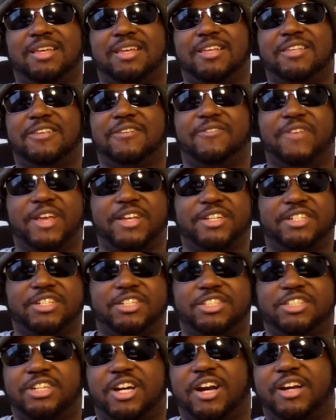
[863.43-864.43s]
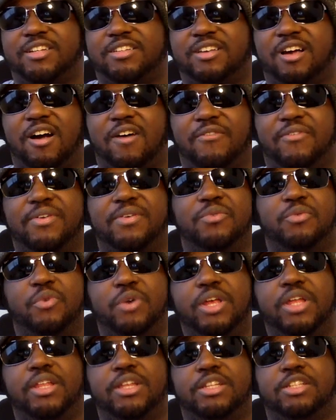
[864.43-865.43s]
his adventure starts off when
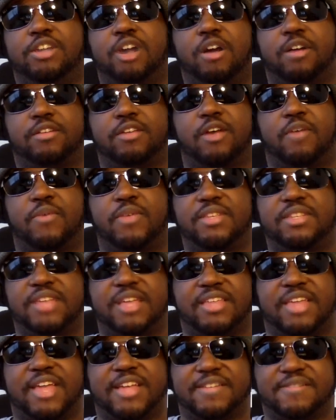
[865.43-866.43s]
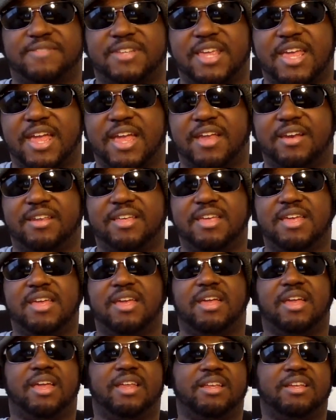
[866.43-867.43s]
he's at the age of 10, and
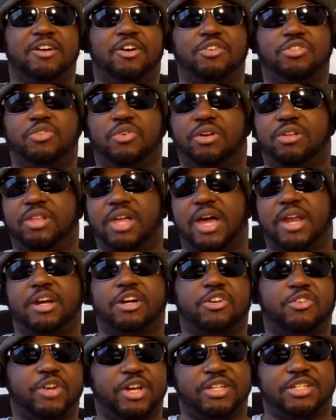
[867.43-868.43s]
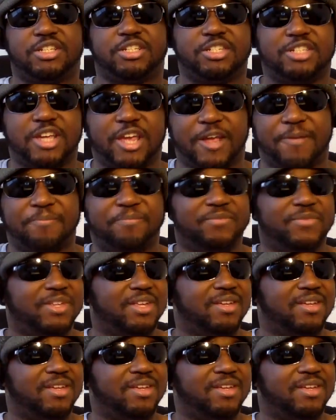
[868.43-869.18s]
he goes through a lot of crazy shit,